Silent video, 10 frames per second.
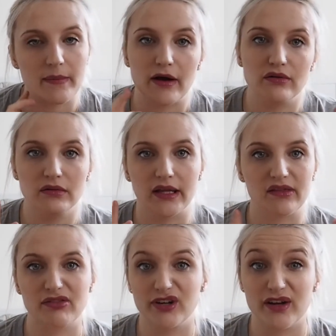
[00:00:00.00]
about
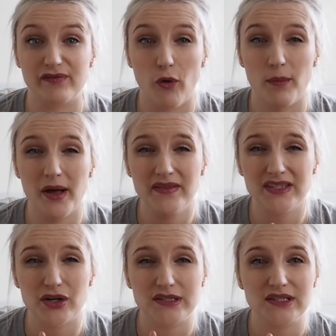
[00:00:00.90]
like 3 or 4
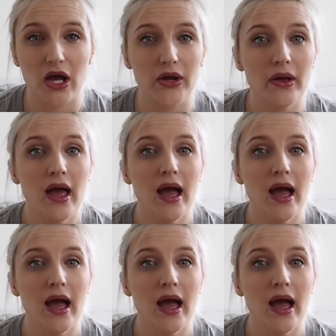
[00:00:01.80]
months or so.